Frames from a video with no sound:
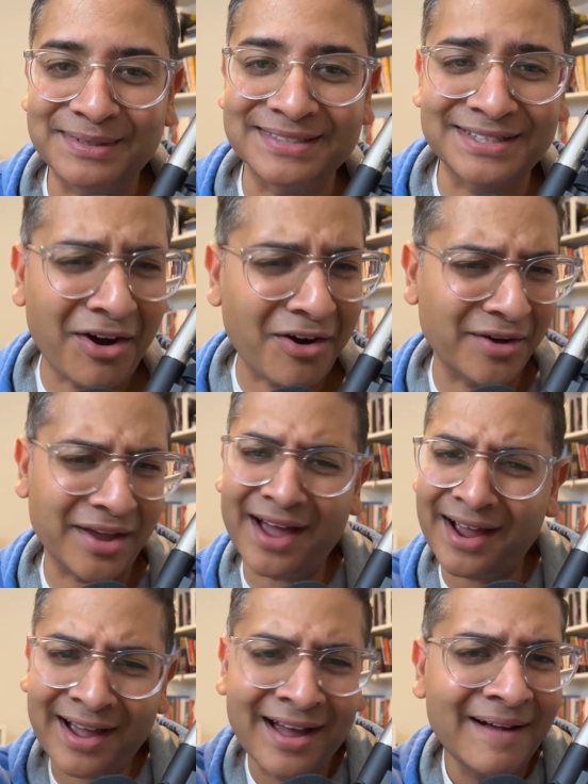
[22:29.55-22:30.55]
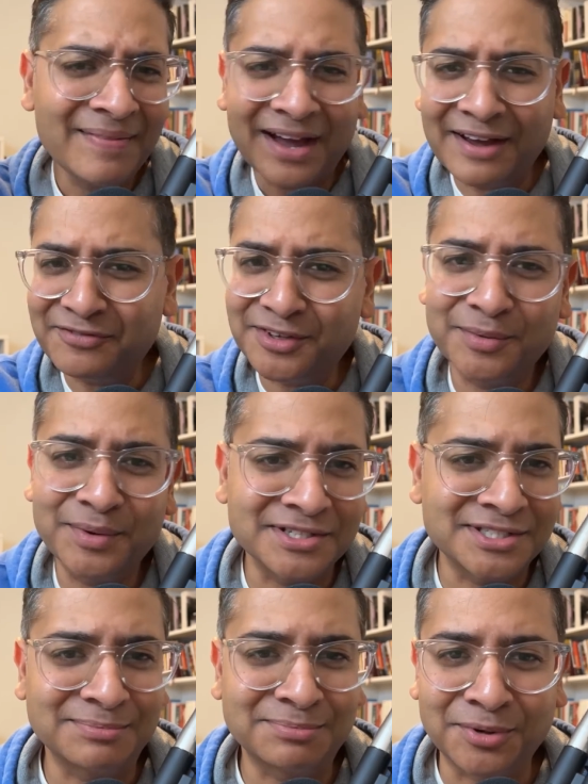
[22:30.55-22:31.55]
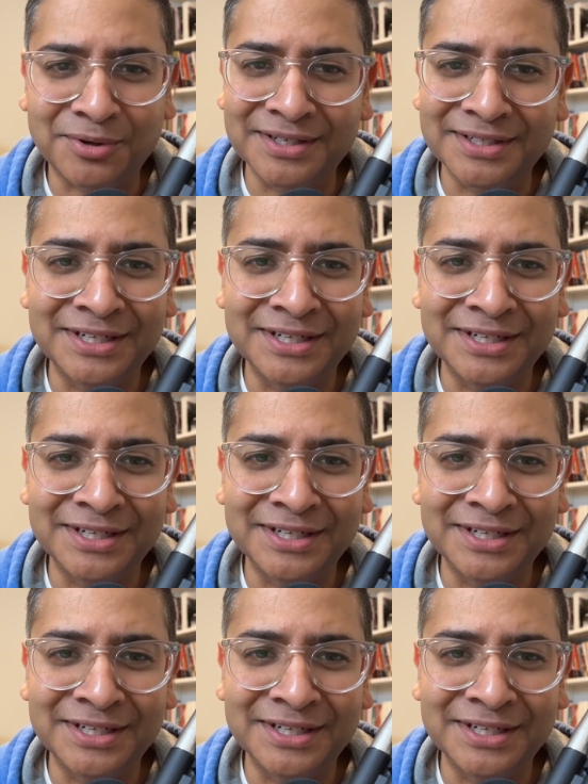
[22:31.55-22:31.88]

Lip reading: Oh yeah, I feel well supported.